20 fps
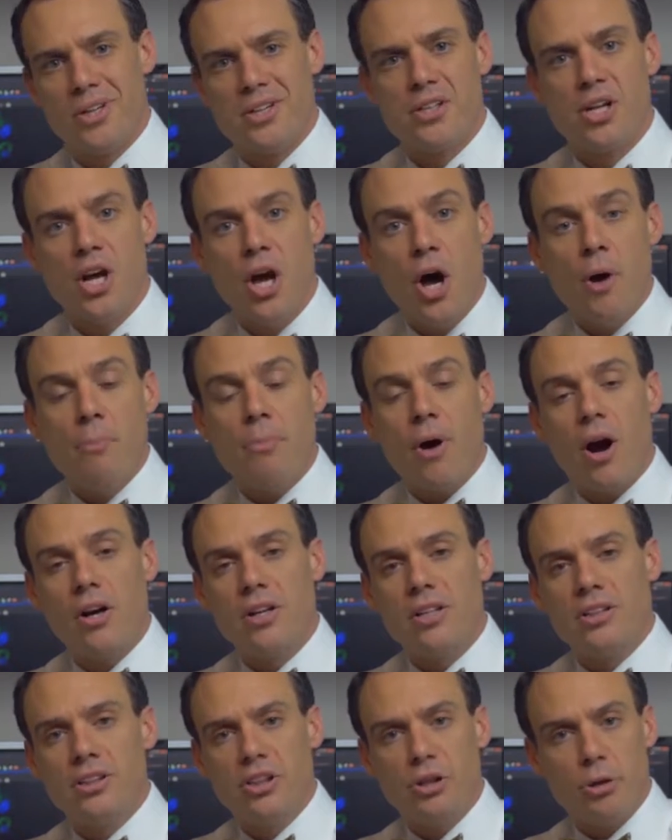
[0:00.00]
to
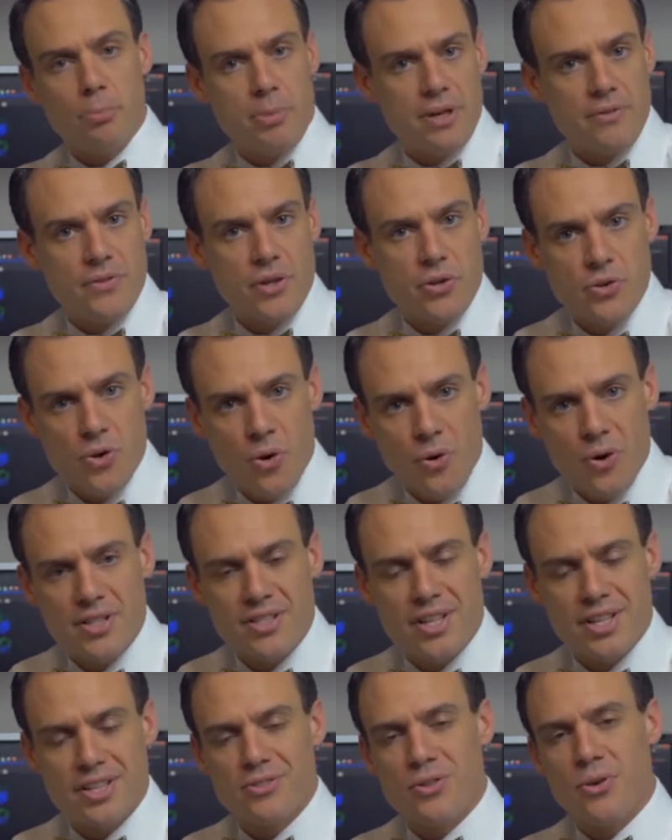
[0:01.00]
pardon a little bit of the
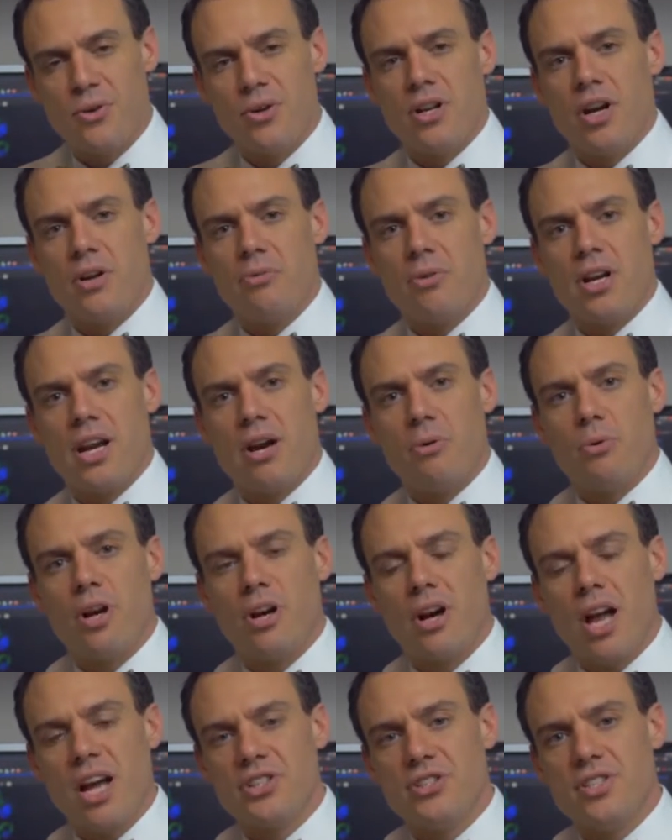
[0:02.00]
noise that is going on right now. We
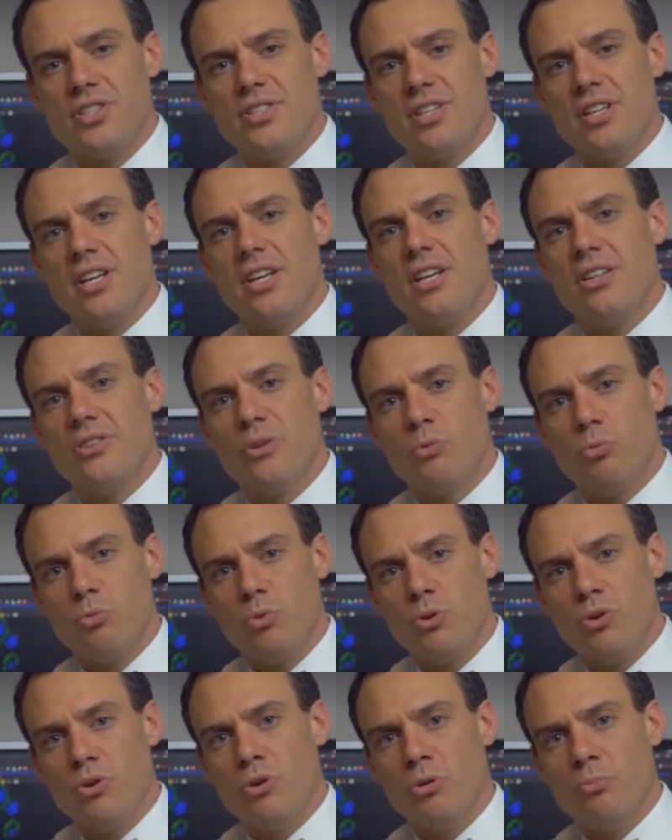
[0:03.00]
are actually sitting in the
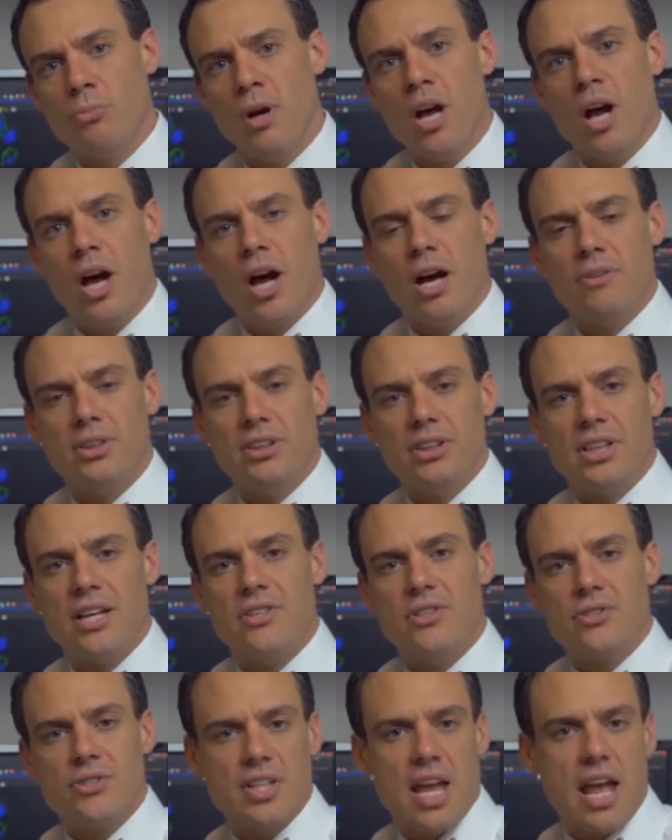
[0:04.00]
room of a
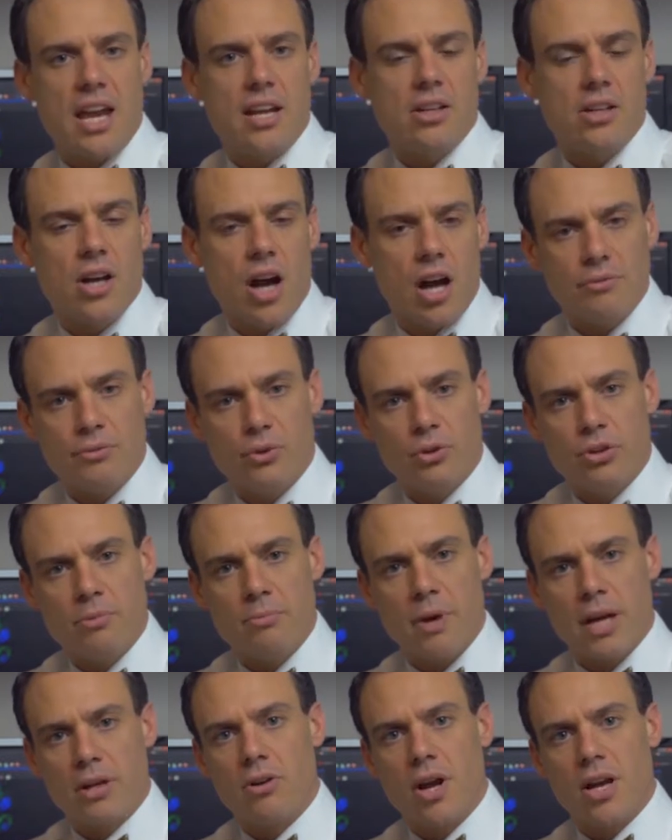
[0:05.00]
laser scanning confocal
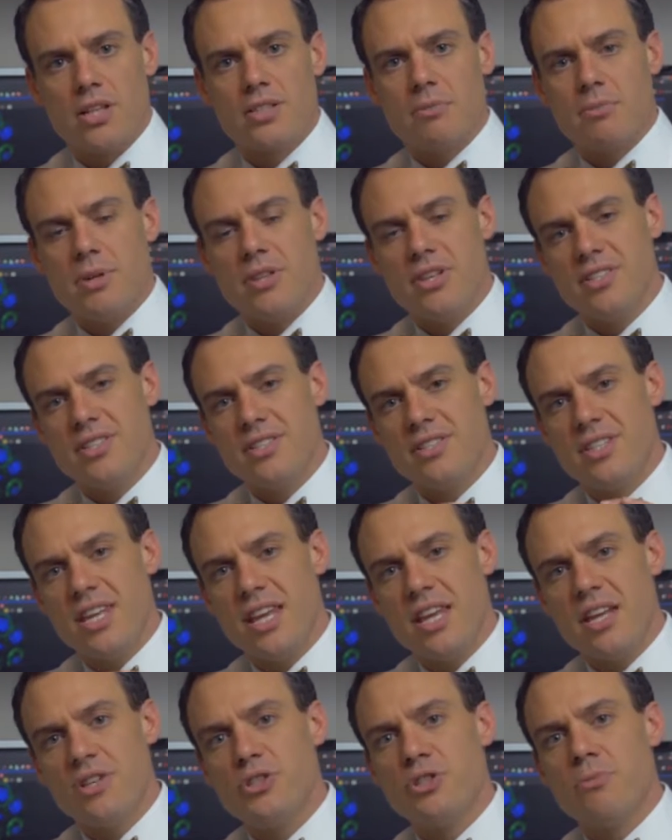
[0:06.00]
microscopy. This is
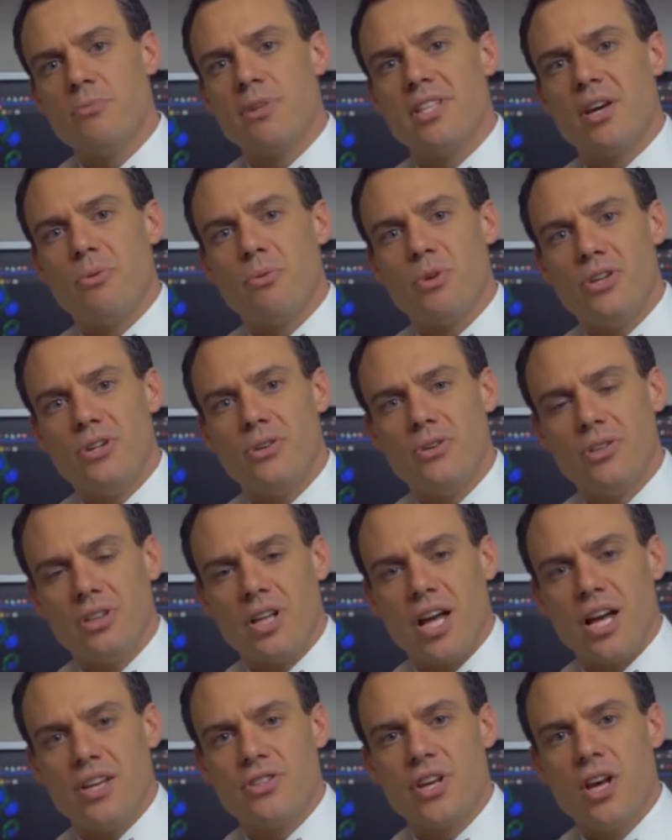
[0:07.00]
the instrument that we
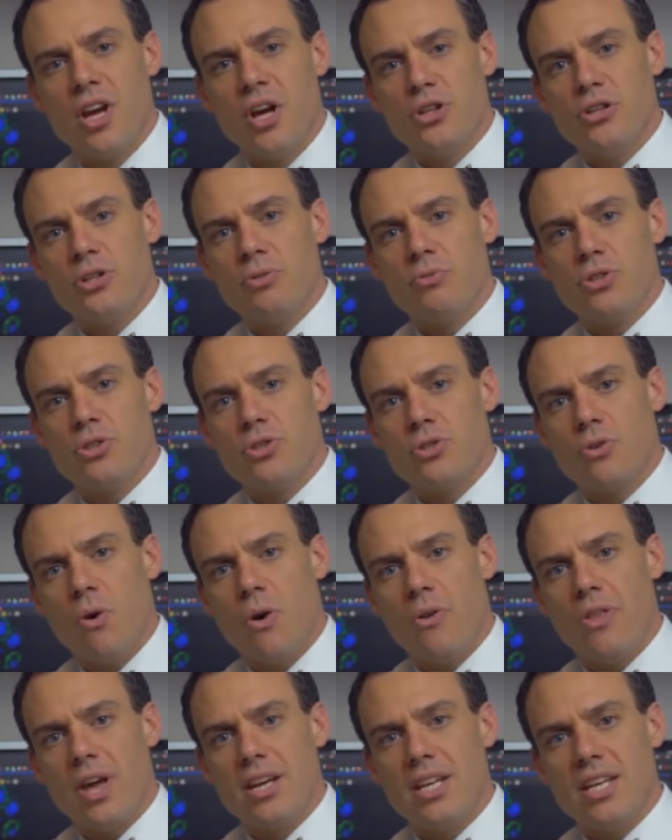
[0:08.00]
utilize to
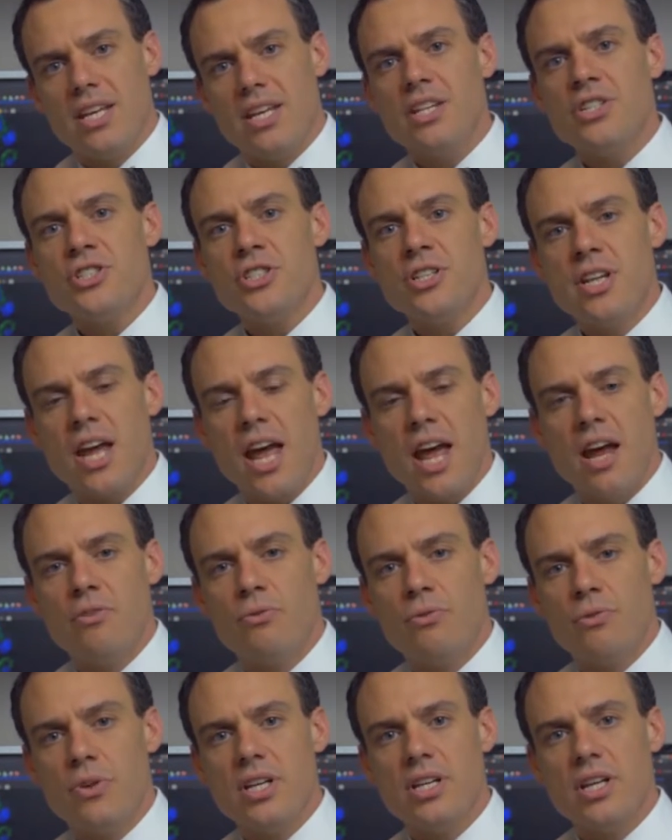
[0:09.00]
ensure that each and
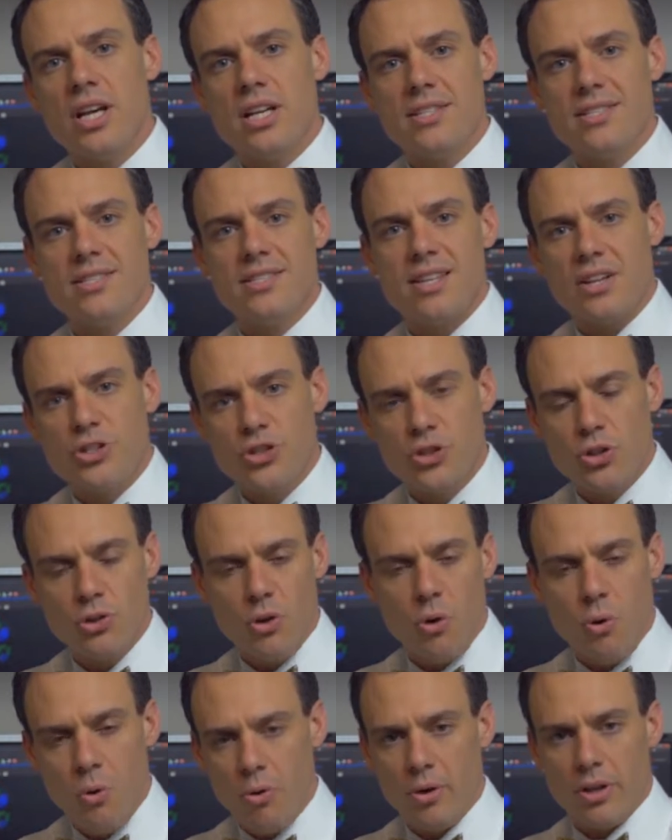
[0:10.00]
every
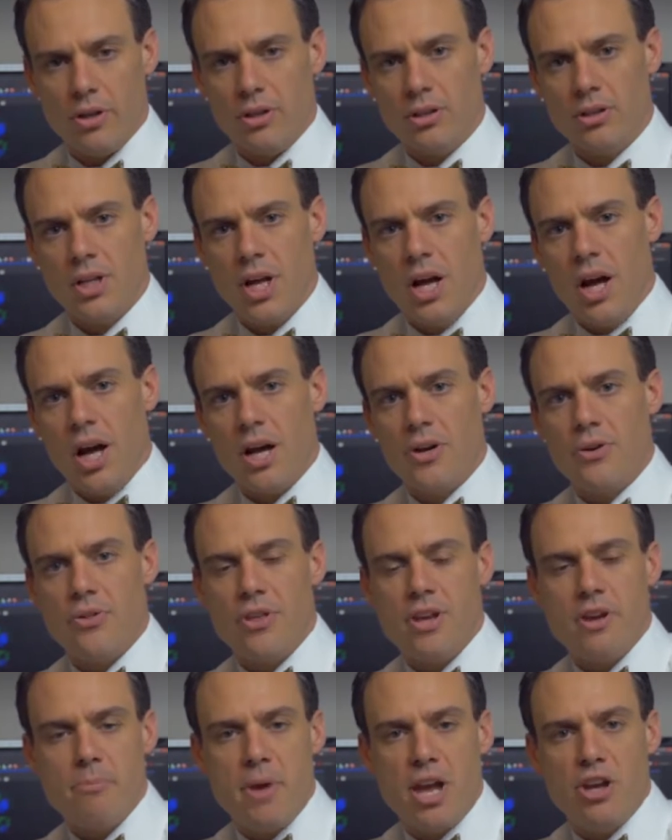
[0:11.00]
essential oil under
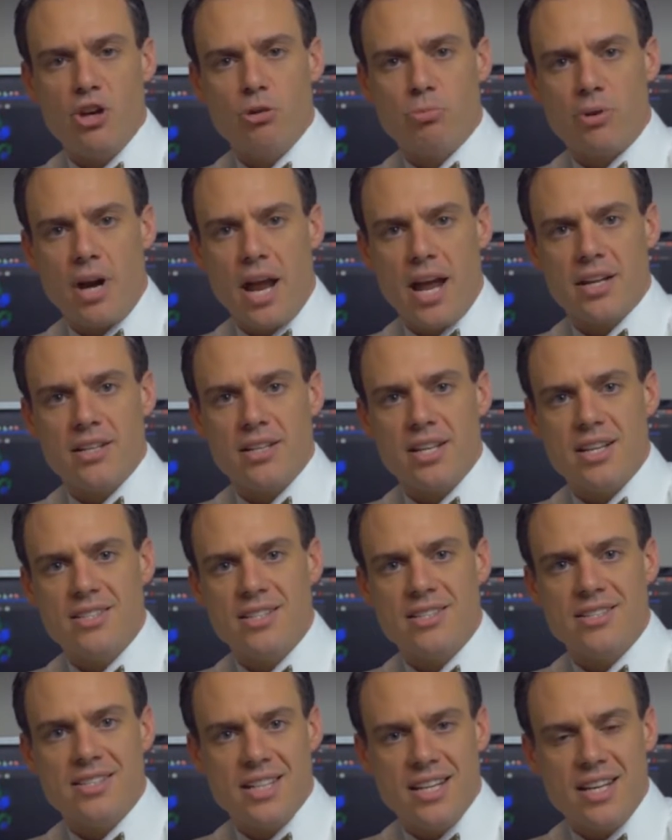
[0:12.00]
the Améo brand
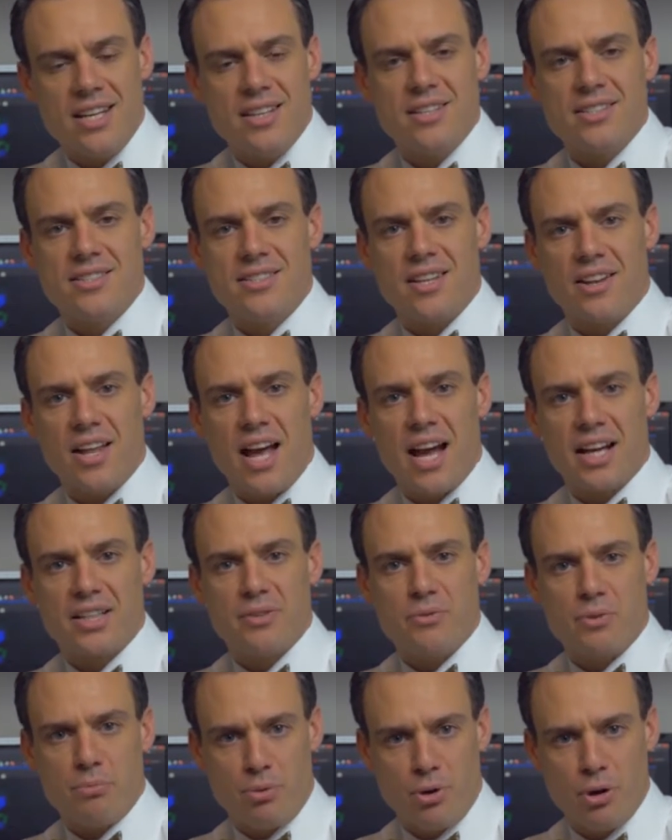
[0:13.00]
is indeed cell
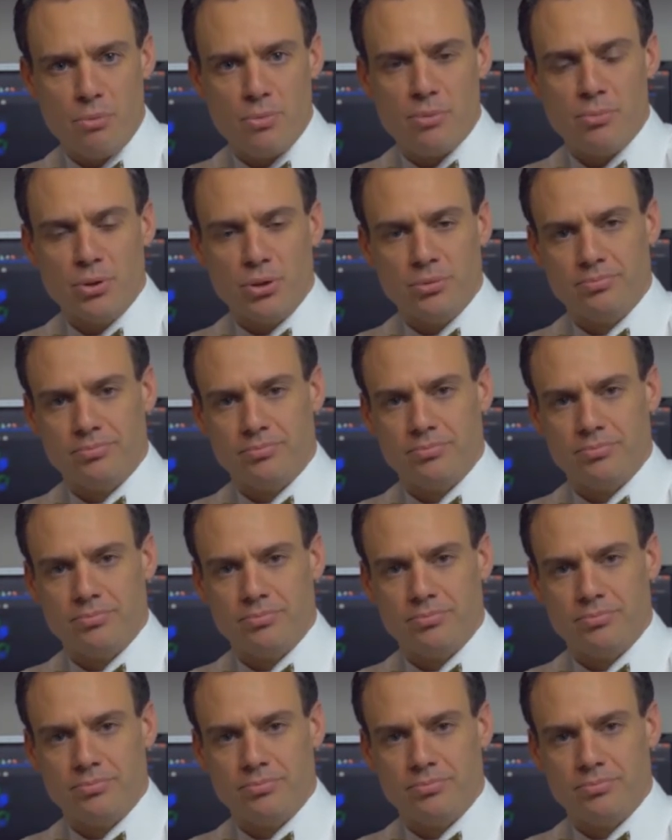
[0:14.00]
active and permeable.